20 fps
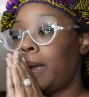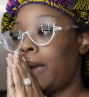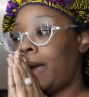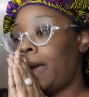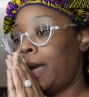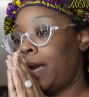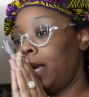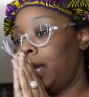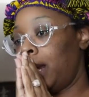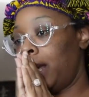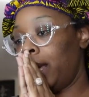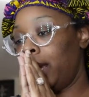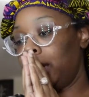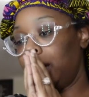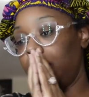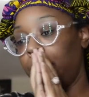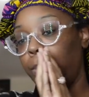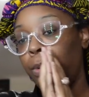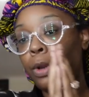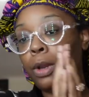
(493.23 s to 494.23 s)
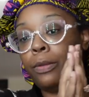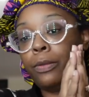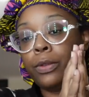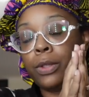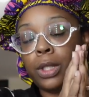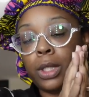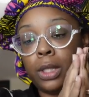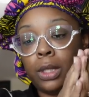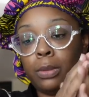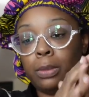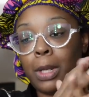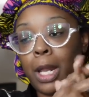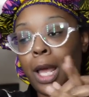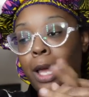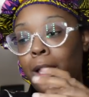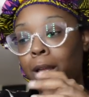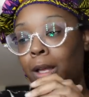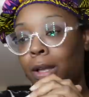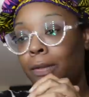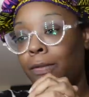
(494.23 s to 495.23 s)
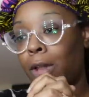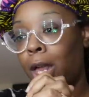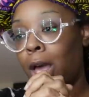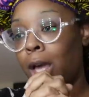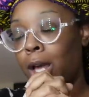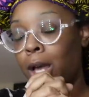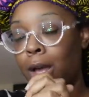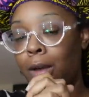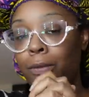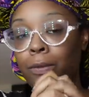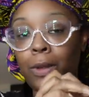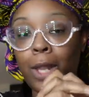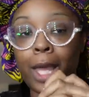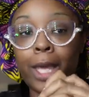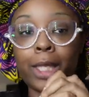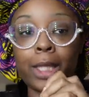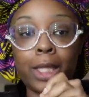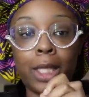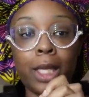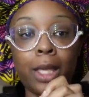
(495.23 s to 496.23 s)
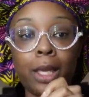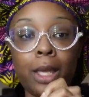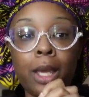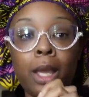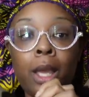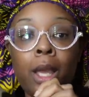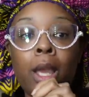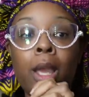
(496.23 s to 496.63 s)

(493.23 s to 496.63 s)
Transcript: I hate I had to preface this vlog, vlog off like that,